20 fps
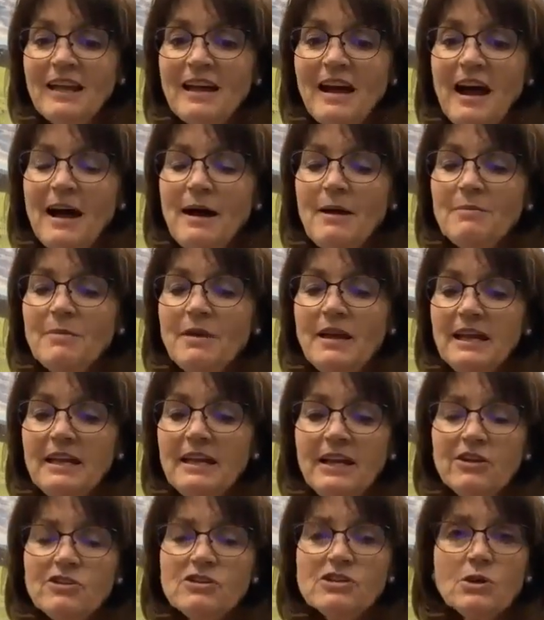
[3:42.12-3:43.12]
And
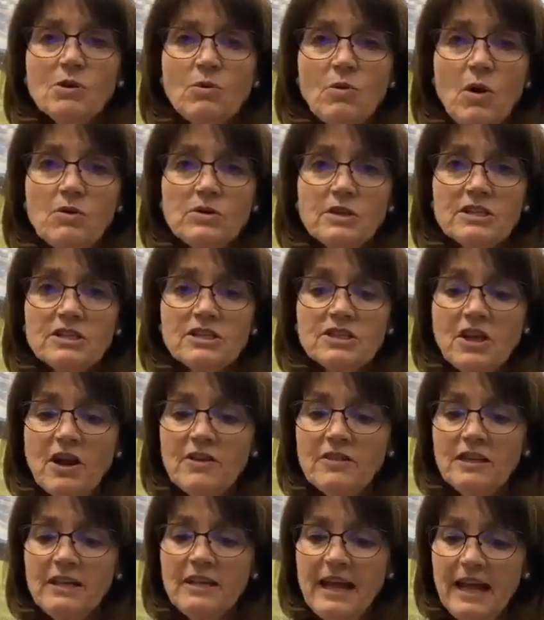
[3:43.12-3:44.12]
here's a quote to
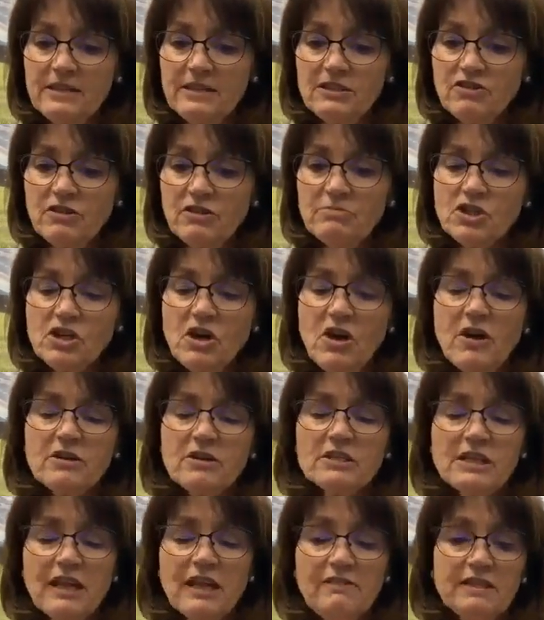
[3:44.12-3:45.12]
start the day. It's from
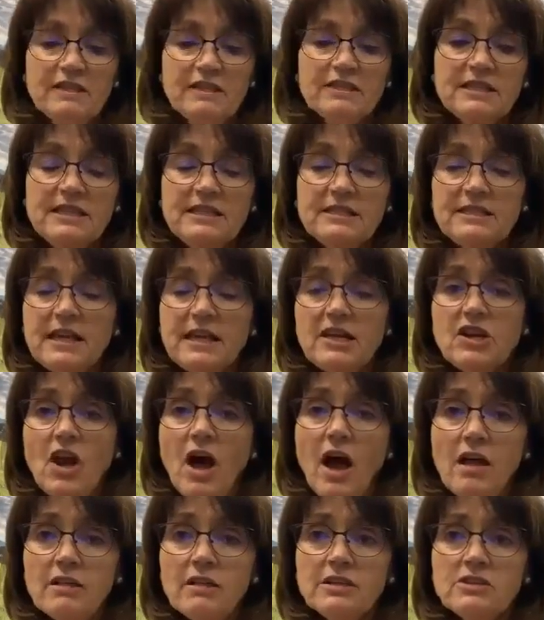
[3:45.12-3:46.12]
Charles Gibbons. He said,
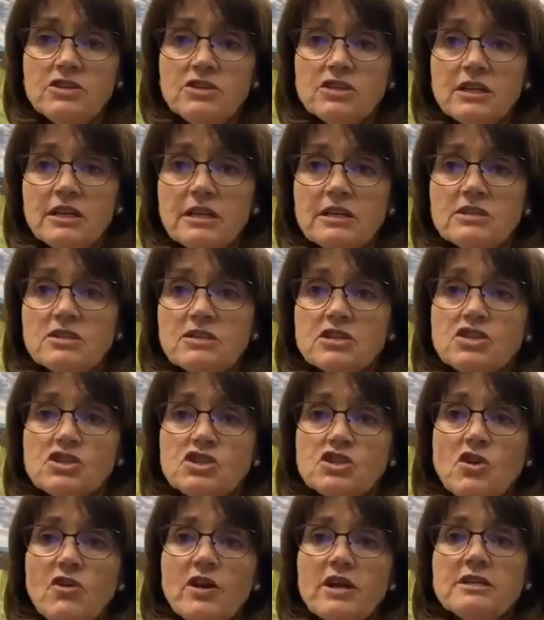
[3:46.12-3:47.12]
"Knowledge is the
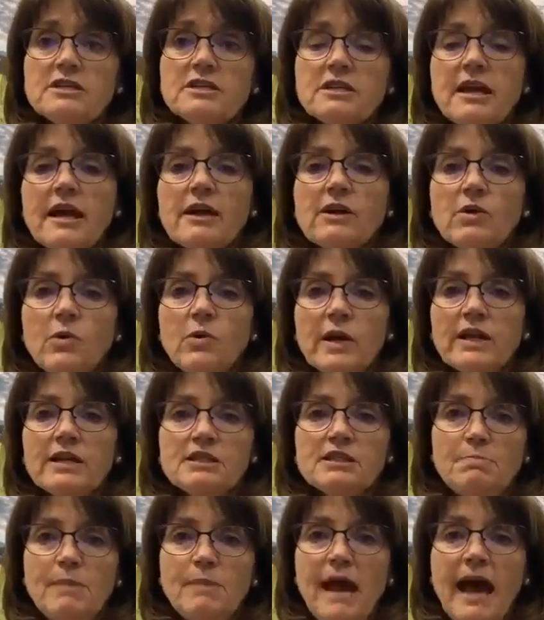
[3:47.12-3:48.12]
surest and
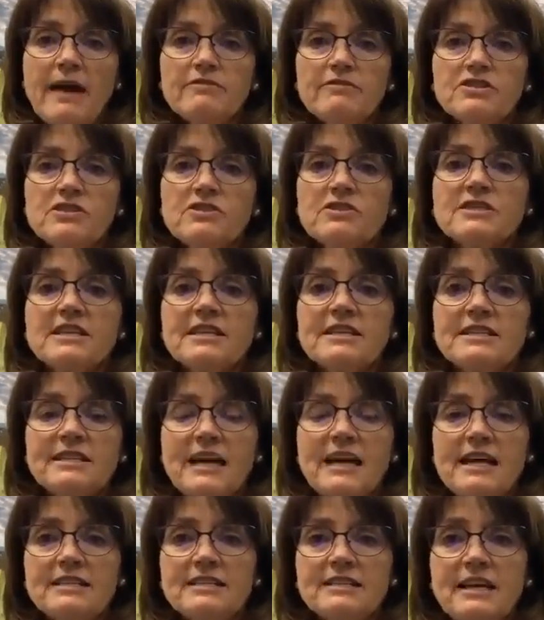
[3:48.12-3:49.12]
quickest path to
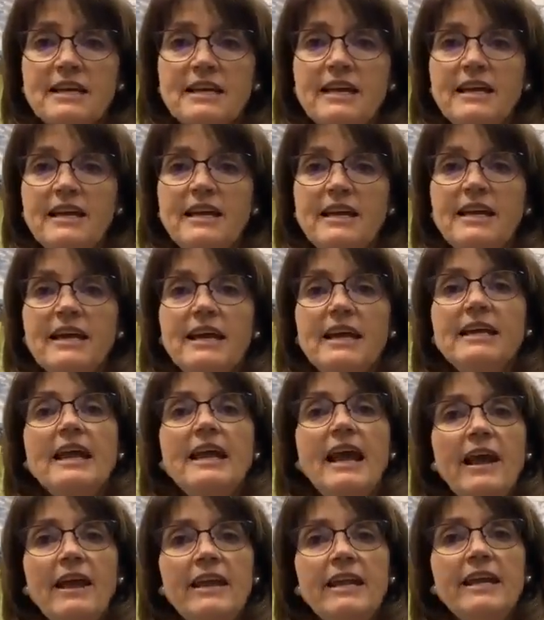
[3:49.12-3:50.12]
success in
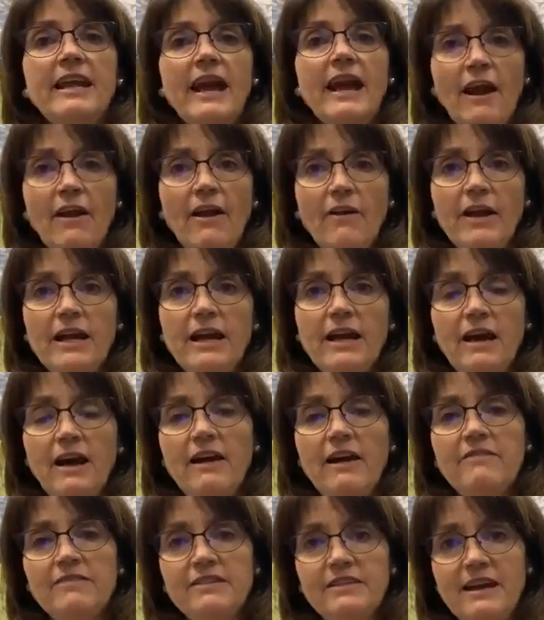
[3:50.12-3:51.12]
any area
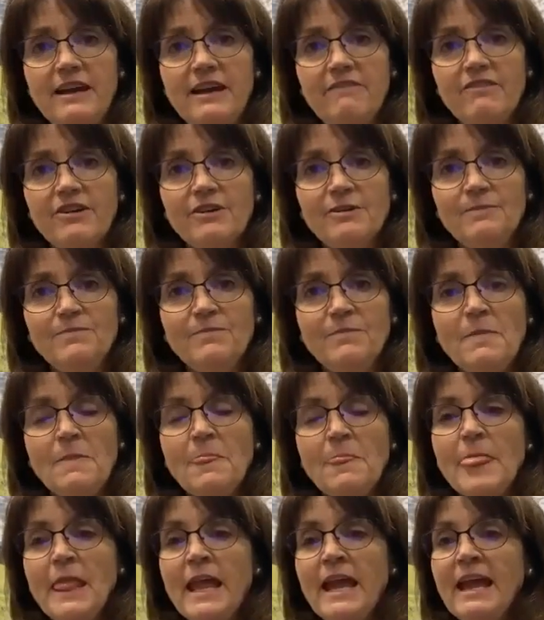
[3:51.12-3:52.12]
of endeavor."
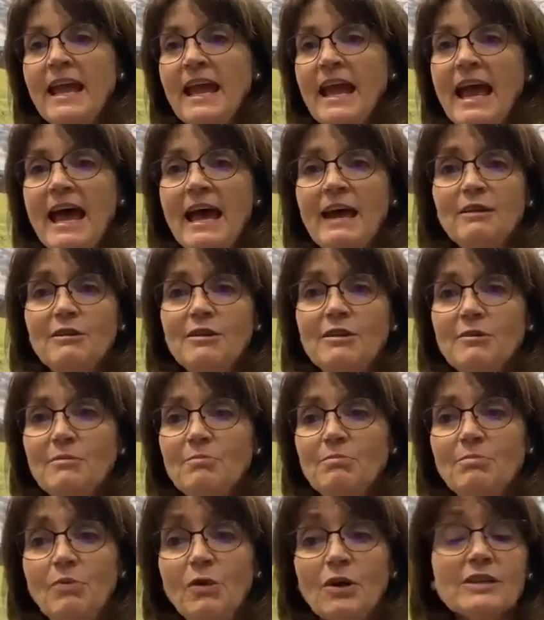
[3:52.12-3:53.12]
And
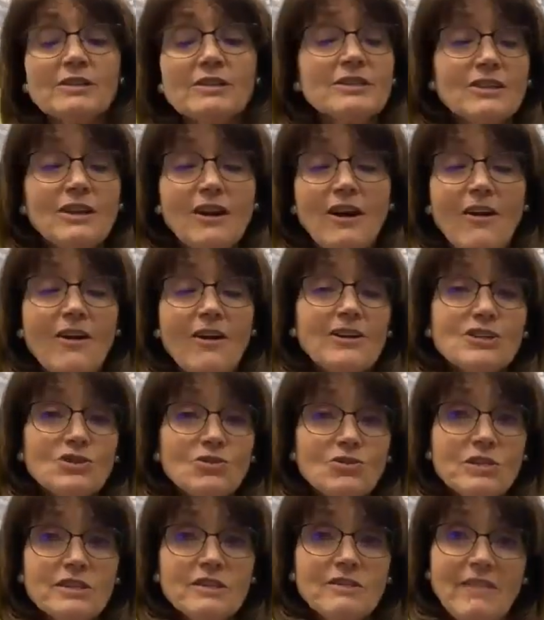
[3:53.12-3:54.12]
books are a
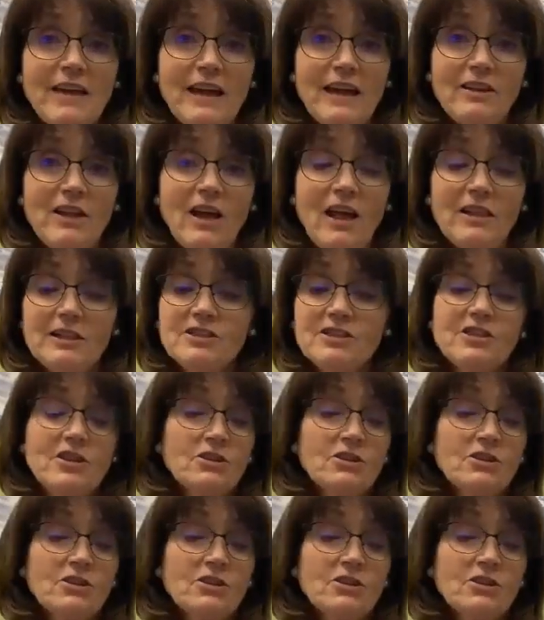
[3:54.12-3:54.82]
source of that knowledge.